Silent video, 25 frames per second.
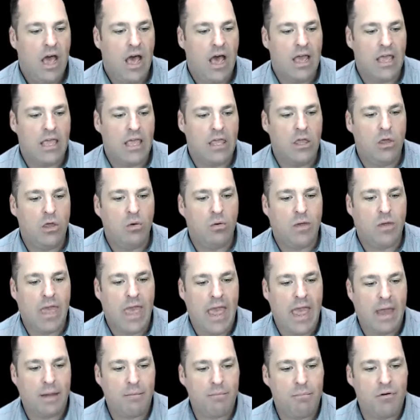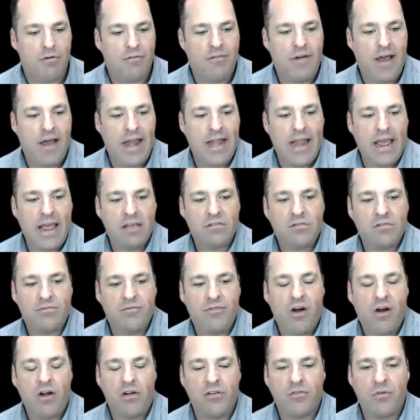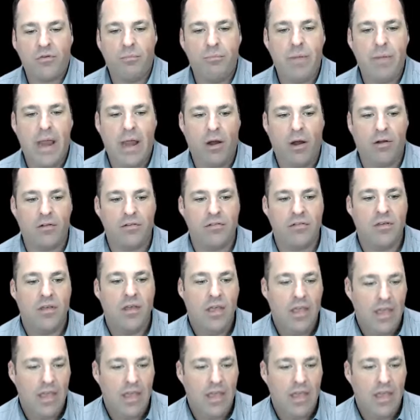uh, you can provide as far as a parent.